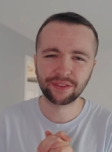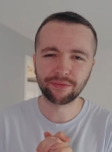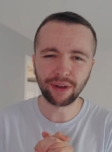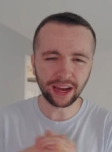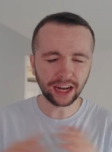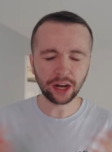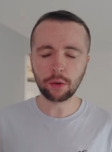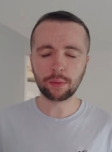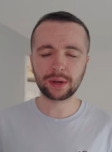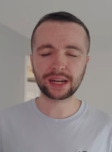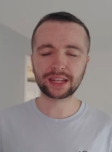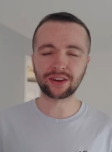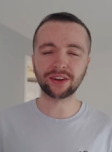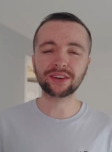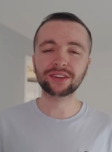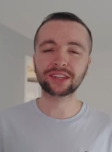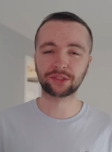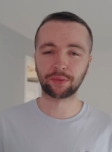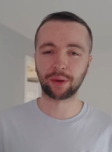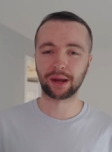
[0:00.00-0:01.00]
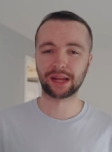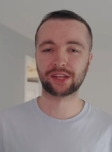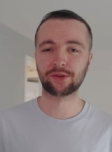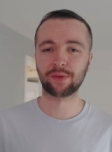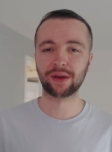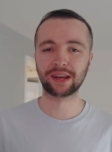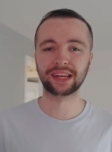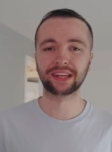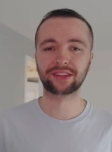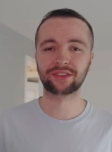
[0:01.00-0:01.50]
why not we return to twenty
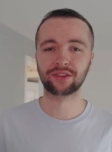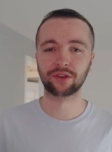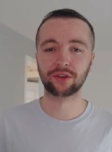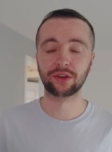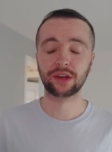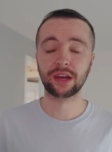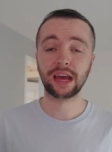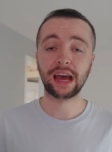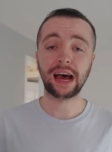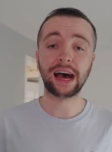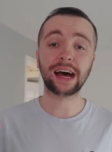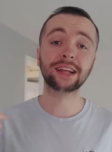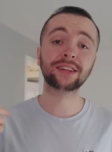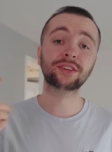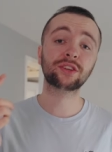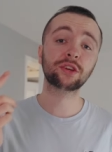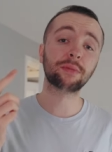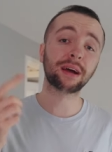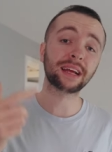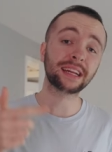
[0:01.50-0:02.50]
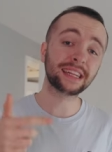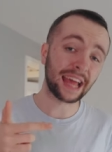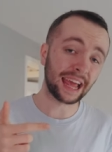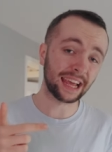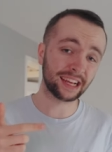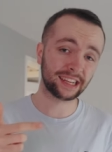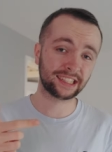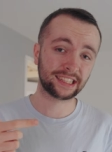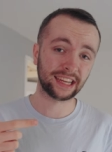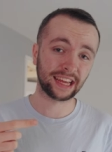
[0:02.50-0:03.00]
twenty-two and to my
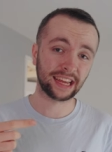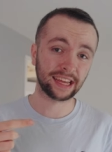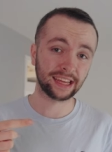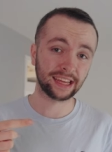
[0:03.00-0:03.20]
next day,